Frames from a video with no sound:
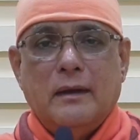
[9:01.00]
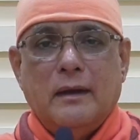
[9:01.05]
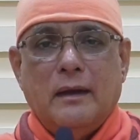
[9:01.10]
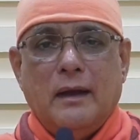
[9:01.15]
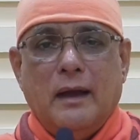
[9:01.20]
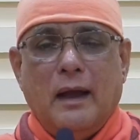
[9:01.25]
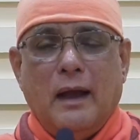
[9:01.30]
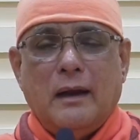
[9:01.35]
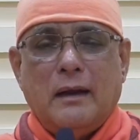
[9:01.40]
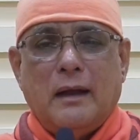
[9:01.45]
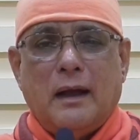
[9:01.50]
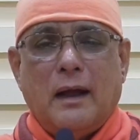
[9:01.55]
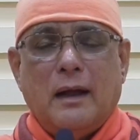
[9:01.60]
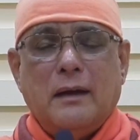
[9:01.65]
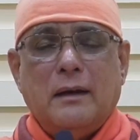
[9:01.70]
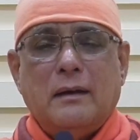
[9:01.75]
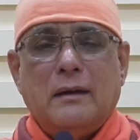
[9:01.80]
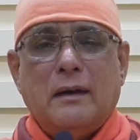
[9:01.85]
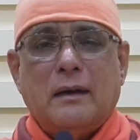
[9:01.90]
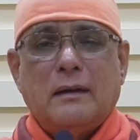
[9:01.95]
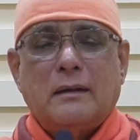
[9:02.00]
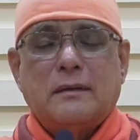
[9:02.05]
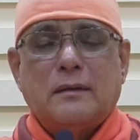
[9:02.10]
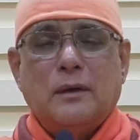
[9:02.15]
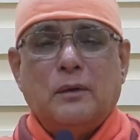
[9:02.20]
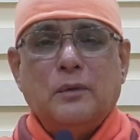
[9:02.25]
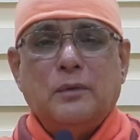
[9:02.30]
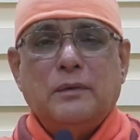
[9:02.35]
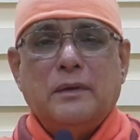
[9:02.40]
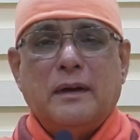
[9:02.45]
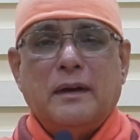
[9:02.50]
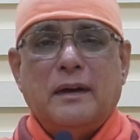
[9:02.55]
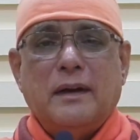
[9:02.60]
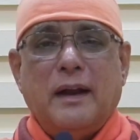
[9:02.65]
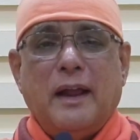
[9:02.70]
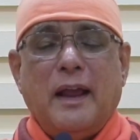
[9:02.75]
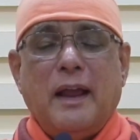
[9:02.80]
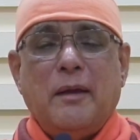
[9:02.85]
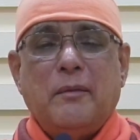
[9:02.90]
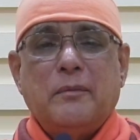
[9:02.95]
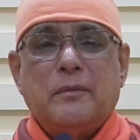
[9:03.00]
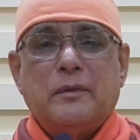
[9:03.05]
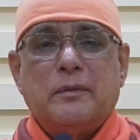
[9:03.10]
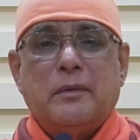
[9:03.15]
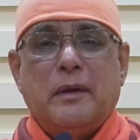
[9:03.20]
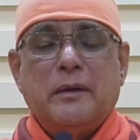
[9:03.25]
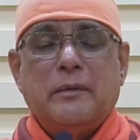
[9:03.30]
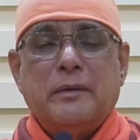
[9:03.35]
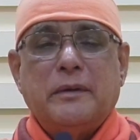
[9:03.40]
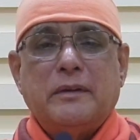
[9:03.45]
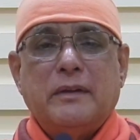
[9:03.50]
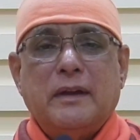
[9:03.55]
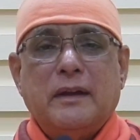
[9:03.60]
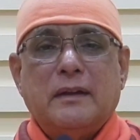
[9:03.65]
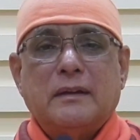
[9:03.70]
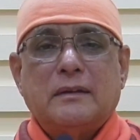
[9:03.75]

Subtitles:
And 100,000 names by which He is